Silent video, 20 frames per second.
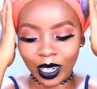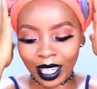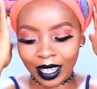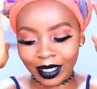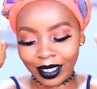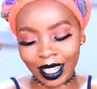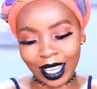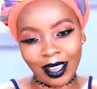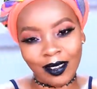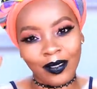
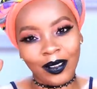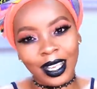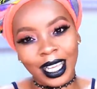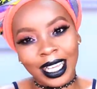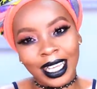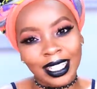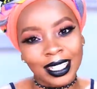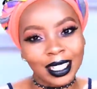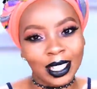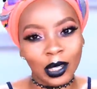I feel
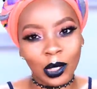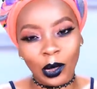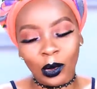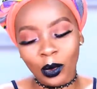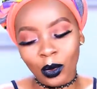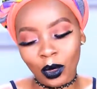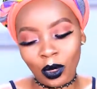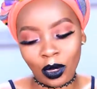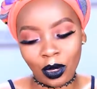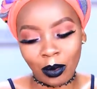like it's a
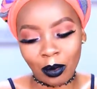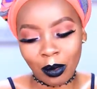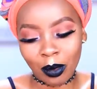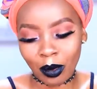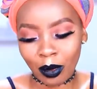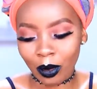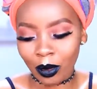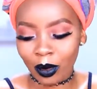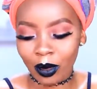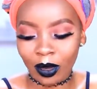look,
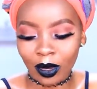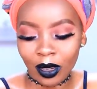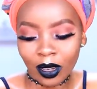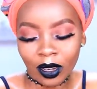but